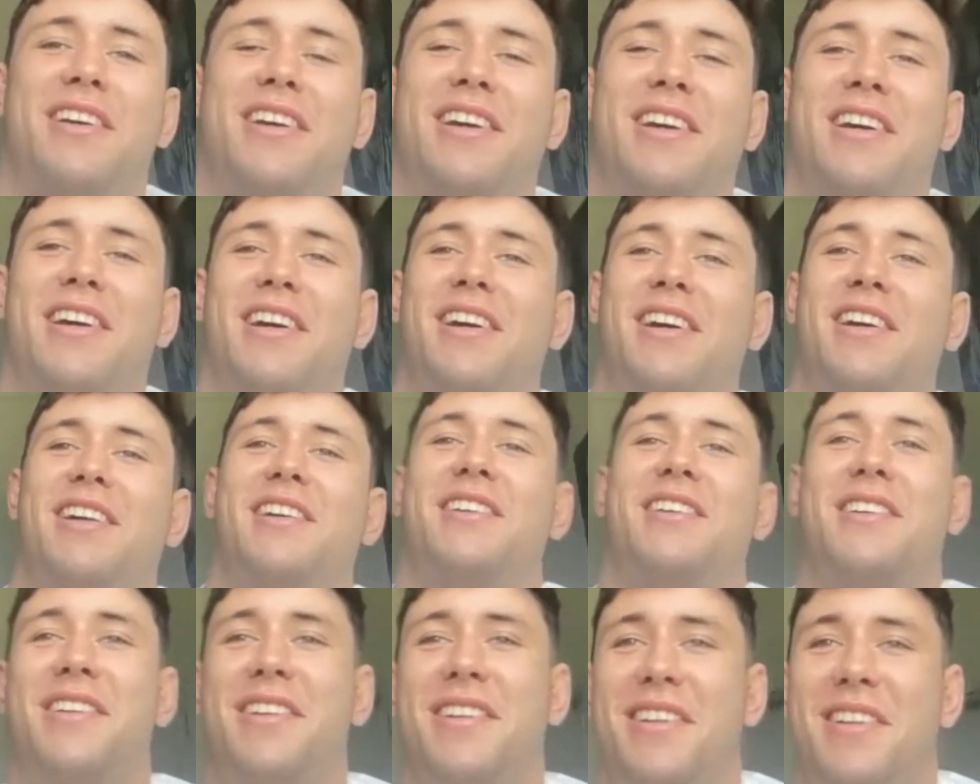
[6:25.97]

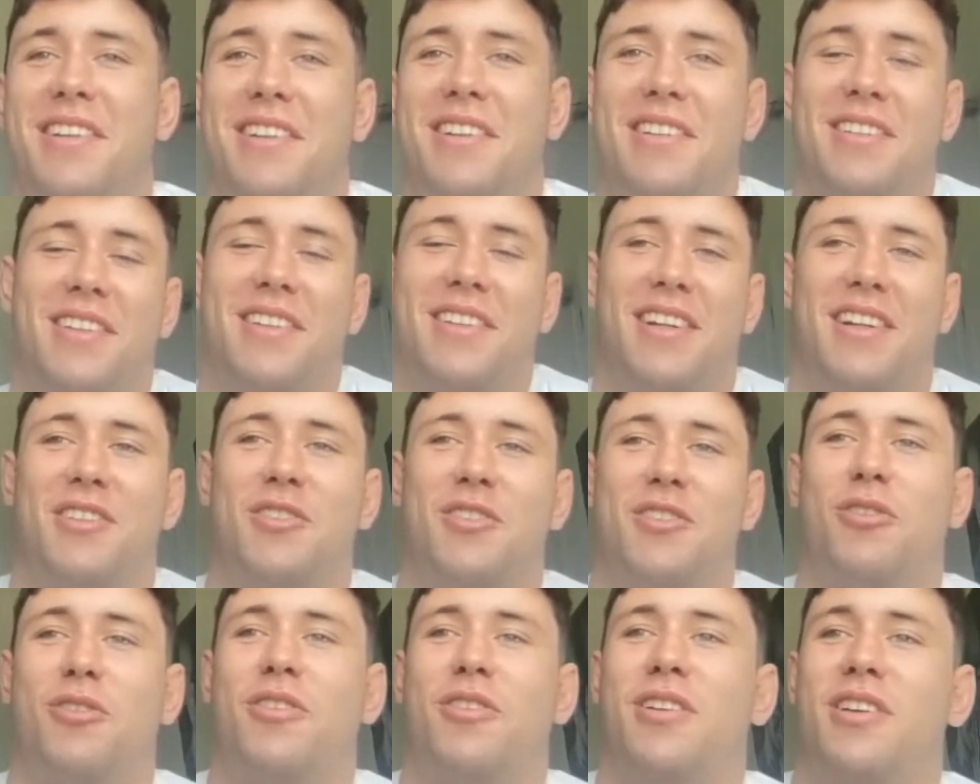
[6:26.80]
I
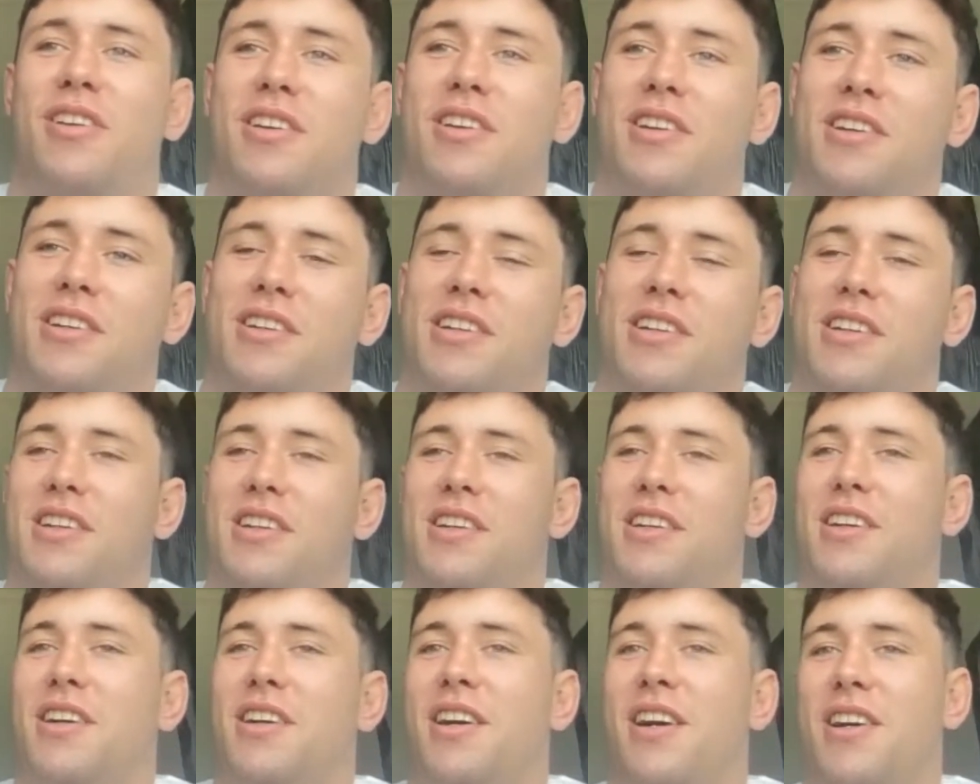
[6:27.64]
don't
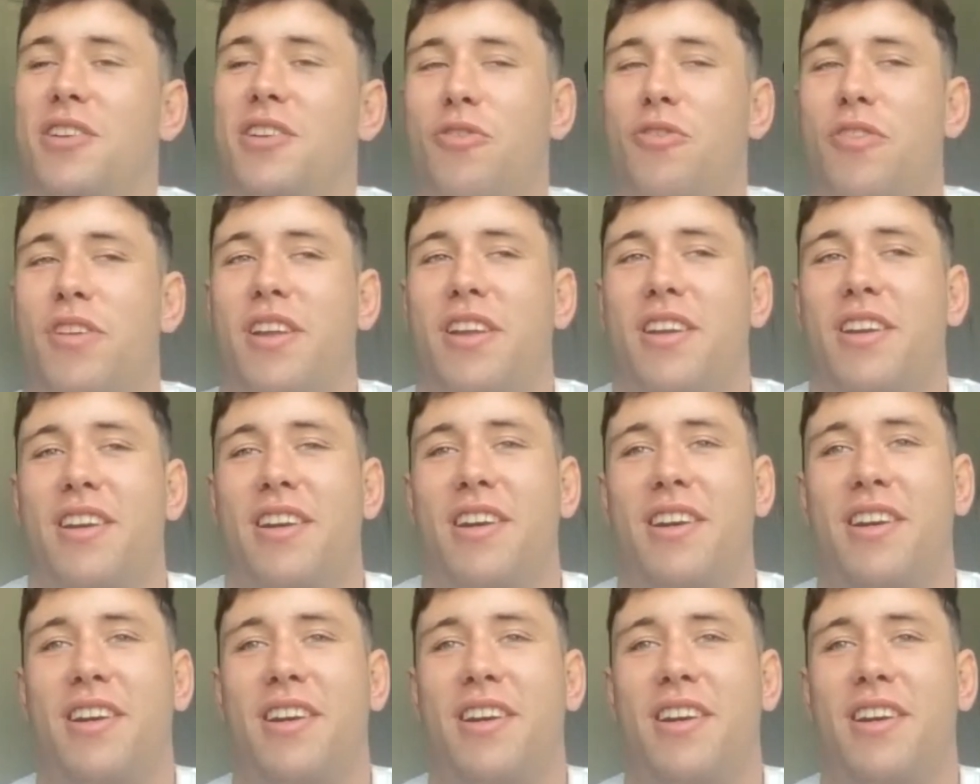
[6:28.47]
really.